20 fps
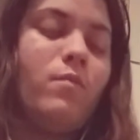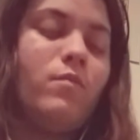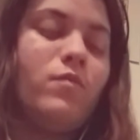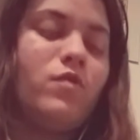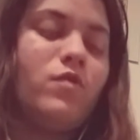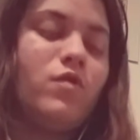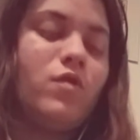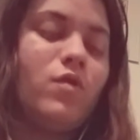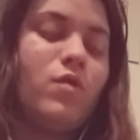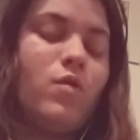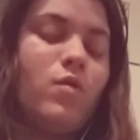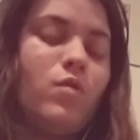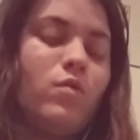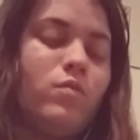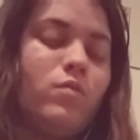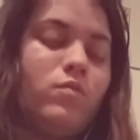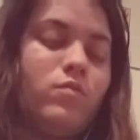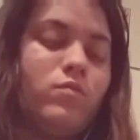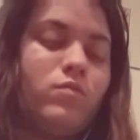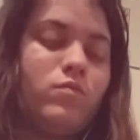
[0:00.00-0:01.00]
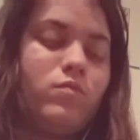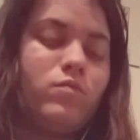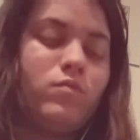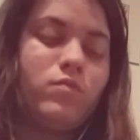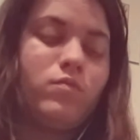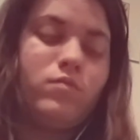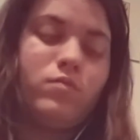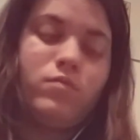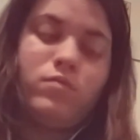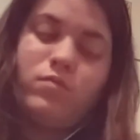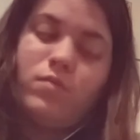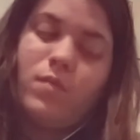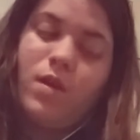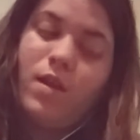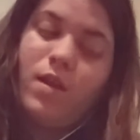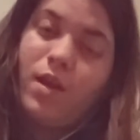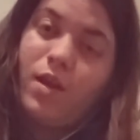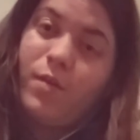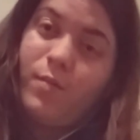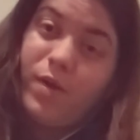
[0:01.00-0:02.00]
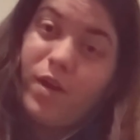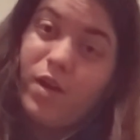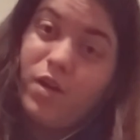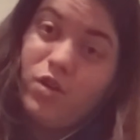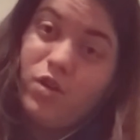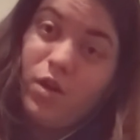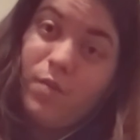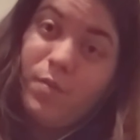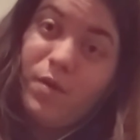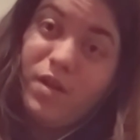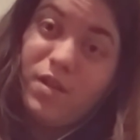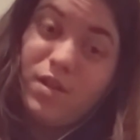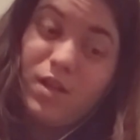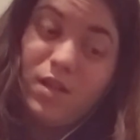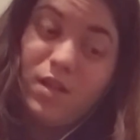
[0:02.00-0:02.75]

So I like my guitar picks.